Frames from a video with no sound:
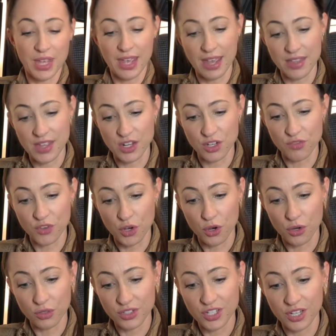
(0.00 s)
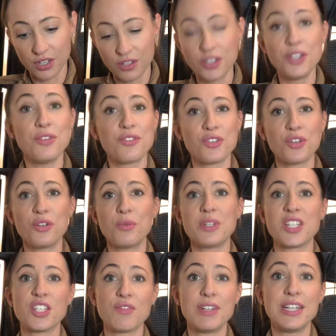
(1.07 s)
And then you've got neutral, which
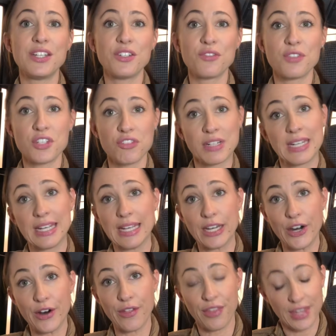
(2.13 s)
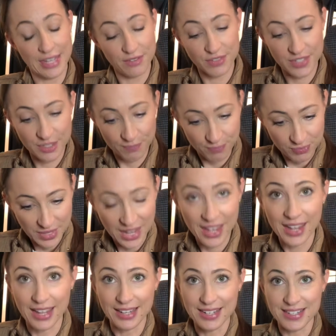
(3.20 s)
is really good for tricking car thieves,
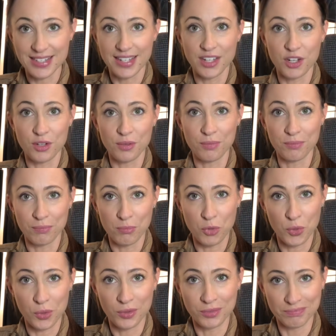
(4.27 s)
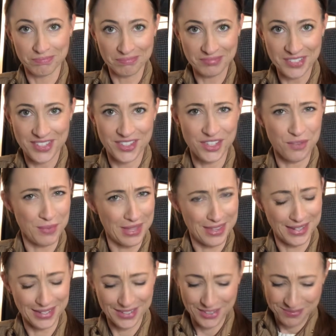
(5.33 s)
unless they know more than we
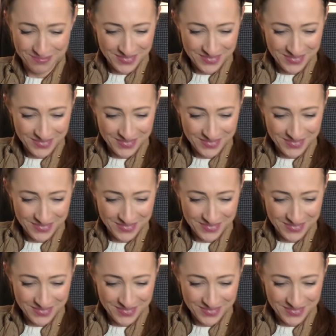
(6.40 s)
think.